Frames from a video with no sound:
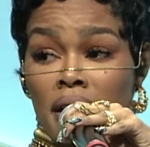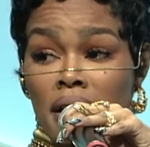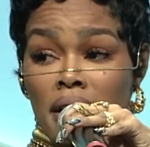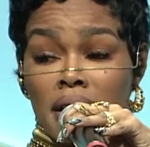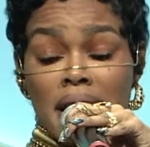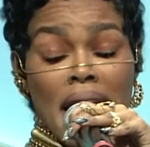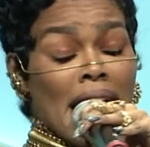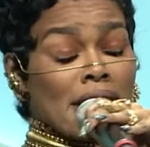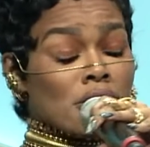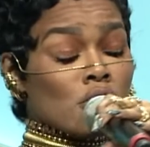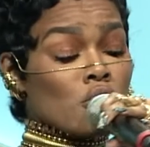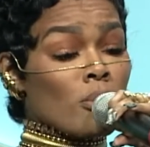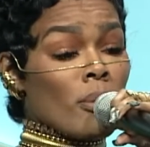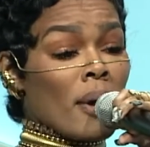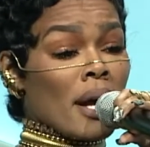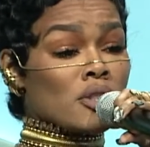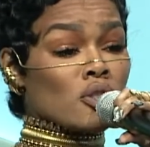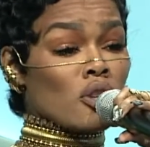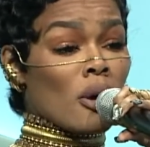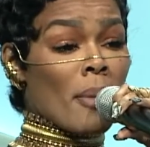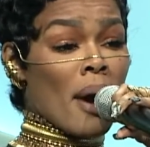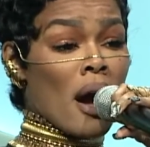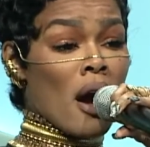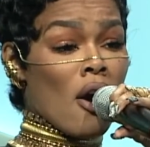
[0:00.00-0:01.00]
Not too much
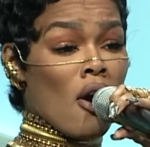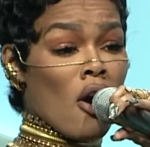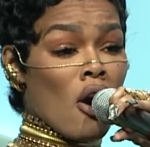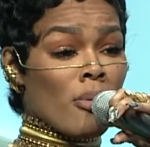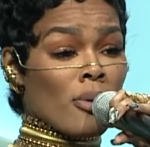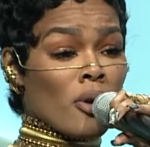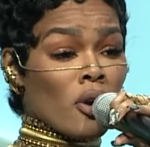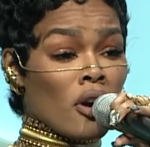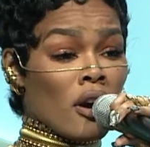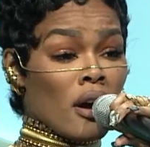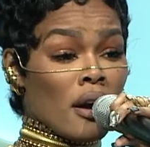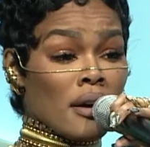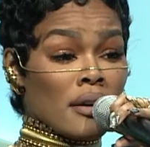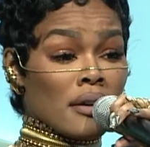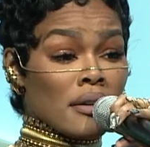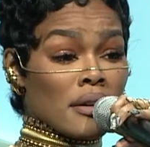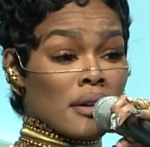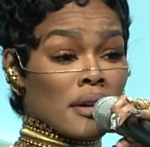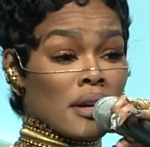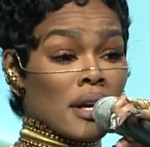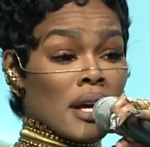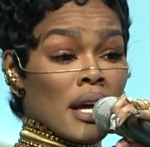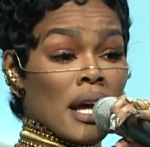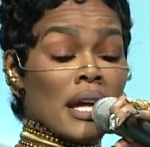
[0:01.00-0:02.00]
on my homegirl.
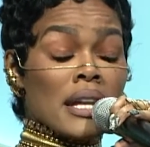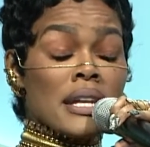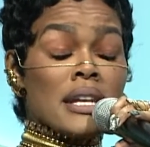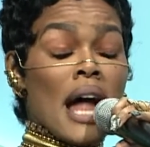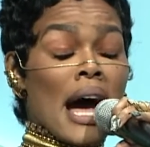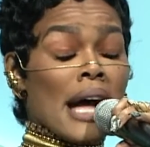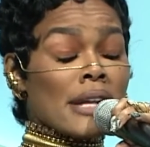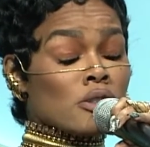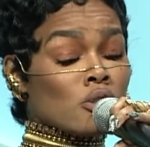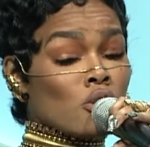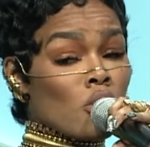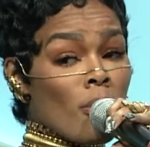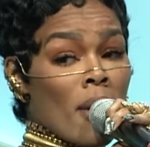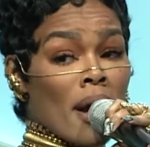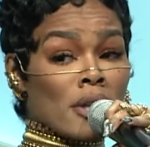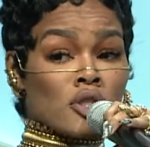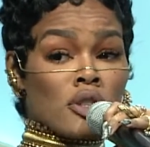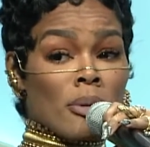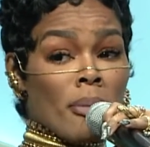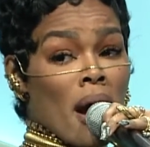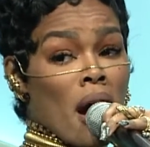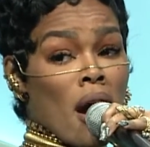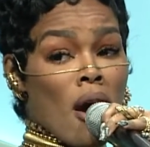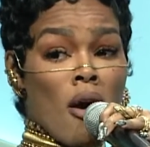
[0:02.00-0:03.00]
Not too much
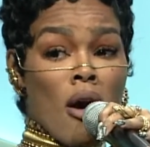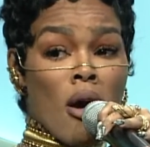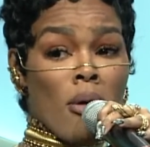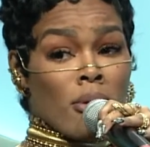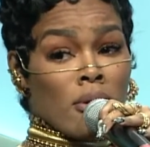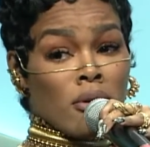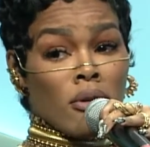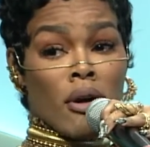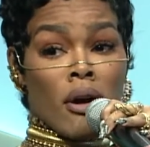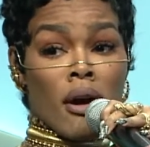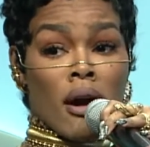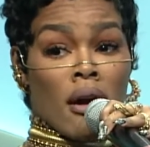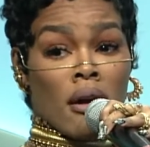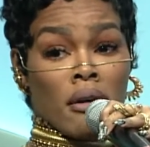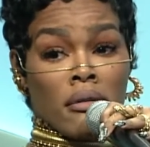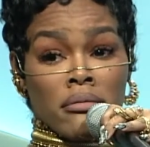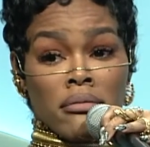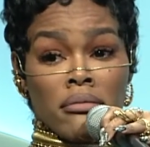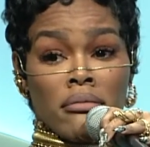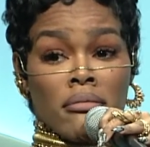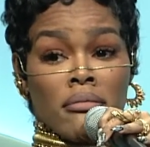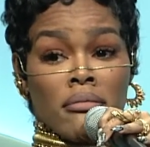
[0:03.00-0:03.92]
on my homegirl.